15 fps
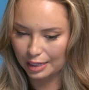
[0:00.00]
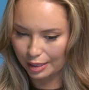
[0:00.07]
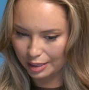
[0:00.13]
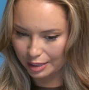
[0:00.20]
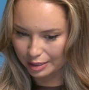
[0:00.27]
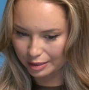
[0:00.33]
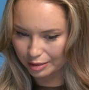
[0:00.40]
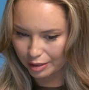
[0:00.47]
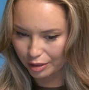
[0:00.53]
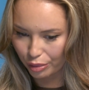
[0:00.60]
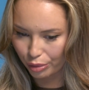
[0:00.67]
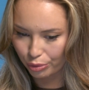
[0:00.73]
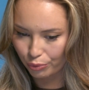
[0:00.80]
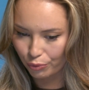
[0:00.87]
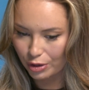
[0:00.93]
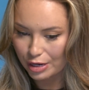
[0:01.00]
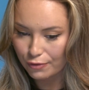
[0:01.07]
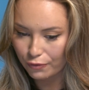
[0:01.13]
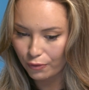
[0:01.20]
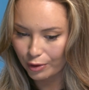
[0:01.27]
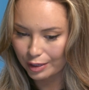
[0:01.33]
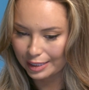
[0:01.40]
I think, a
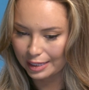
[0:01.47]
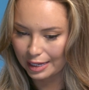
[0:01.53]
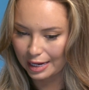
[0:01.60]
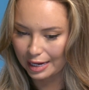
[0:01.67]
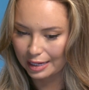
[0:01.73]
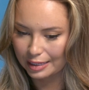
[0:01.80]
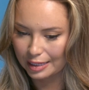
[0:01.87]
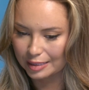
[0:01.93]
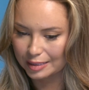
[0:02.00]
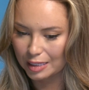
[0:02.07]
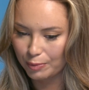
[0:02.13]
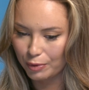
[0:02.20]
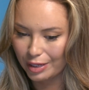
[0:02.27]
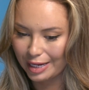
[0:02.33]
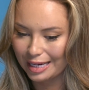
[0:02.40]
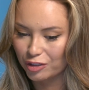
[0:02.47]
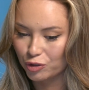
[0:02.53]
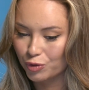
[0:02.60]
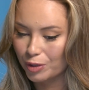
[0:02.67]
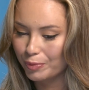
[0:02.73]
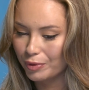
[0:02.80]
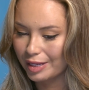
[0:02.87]
349 at AA and
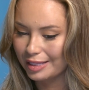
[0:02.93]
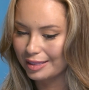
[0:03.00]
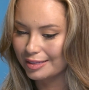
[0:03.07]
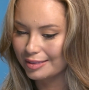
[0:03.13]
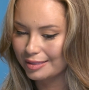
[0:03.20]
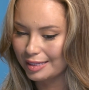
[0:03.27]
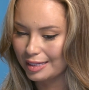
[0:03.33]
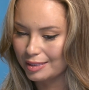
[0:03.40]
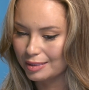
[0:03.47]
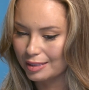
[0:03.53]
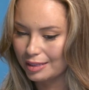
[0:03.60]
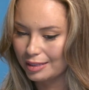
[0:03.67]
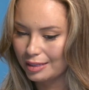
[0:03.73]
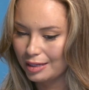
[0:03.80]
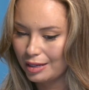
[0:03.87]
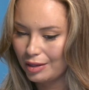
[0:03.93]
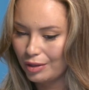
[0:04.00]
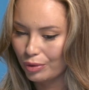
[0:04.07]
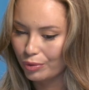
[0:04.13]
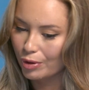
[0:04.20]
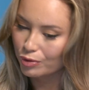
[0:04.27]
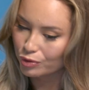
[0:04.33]
AAA this season.
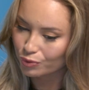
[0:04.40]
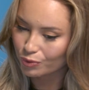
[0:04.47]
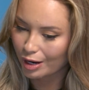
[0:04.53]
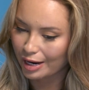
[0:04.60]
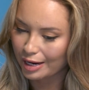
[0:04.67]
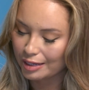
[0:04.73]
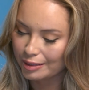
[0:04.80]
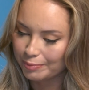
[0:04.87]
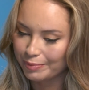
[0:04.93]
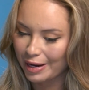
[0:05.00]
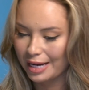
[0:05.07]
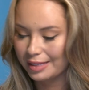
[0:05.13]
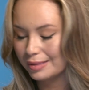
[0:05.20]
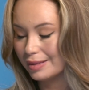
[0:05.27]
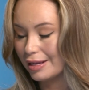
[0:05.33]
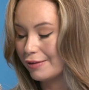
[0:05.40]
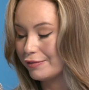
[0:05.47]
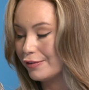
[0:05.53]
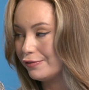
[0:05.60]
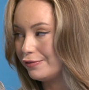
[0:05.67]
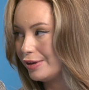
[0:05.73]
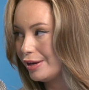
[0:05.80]
Throws right, bats left.
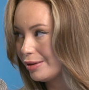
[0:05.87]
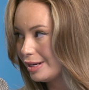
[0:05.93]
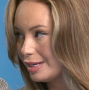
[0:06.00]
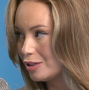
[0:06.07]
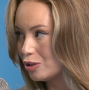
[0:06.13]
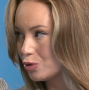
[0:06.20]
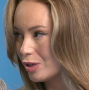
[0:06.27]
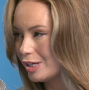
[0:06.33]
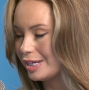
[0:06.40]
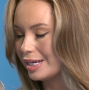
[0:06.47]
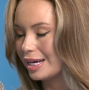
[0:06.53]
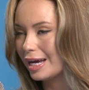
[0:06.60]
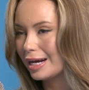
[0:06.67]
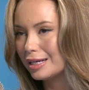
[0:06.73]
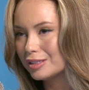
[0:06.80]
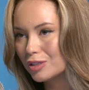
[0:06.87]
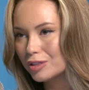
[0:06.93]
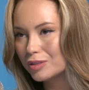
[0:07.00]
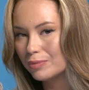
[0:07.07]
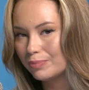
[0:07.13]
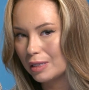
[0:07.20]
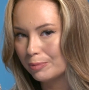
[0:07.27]
Very intriguing. And I saw
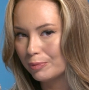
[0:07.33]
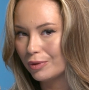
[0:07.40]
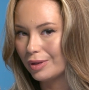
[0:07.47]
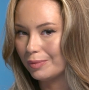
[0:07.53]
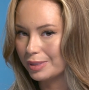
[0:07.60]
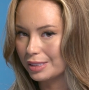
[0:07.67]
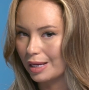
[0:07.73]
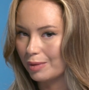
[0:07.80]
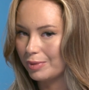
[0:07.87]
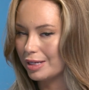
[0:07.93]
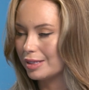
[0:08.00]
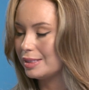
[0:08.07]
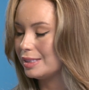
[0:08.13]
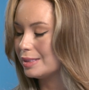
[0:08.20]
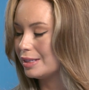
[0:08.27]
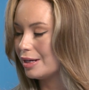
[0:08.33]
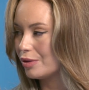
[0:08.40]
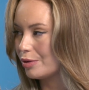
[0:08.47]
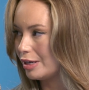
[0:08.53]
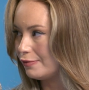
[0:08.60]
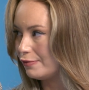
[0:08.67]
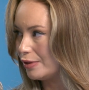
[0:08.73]
some people upset because he's
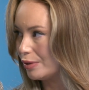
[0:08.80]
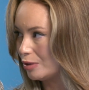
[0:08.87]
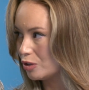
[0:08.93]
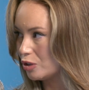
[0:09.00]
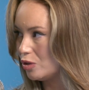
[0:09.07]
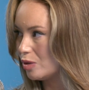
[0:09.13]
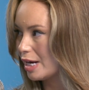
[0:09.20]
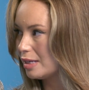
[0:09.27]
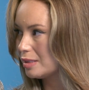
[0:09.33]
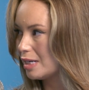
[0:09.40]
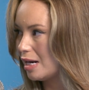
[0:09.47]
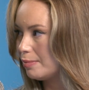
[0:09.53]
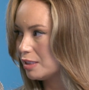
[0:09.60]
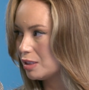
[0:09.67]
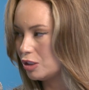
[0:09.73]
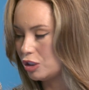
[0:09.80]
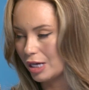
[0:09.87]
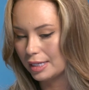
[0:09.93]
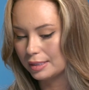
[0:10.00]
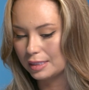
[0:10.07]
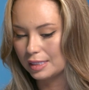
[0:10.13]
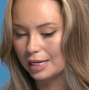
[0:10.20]
another infielder. So you got Thomas
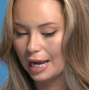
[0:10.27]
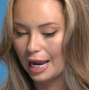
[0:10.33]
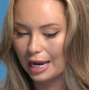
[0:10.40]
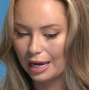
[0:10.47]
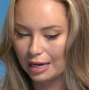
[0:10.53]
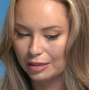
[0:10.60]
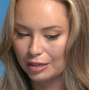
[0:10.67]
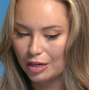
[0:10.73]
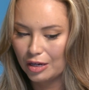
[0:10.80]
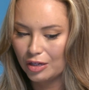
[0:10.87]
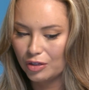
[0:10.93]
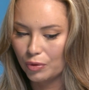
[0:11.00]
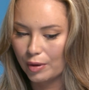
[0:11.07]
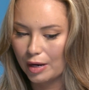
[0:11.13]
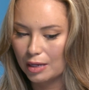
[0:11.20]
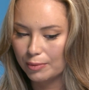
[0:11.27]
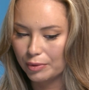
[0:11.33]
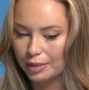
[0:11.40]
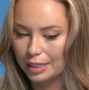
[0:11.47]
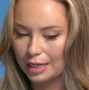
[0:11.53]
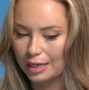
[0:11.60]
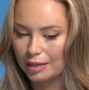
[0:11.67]
Ajacey and you were able
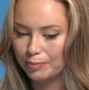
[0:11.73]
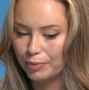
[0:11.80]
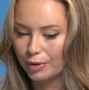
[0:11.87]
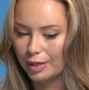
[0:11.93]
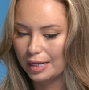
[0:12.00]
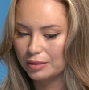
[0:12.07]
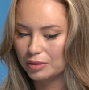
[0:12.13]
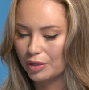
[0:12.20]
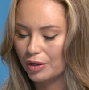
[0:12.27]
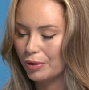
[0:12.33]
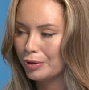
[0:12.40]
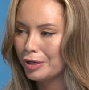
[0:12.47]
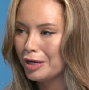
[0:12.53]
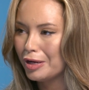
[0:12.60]
to get Prieto.